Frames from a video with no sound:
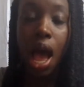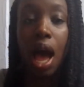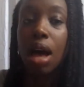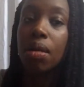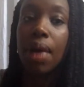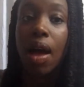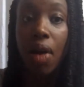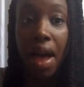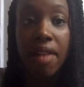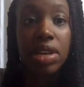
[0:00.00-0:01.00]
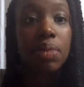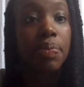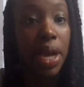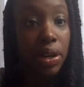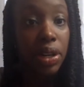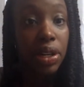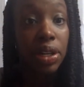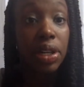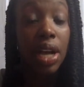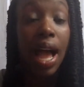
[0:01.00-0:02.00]
I'll have a
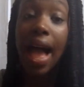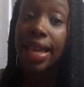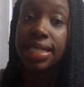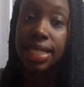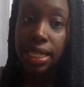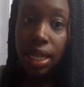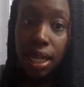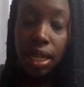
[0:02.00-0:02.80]
better idea.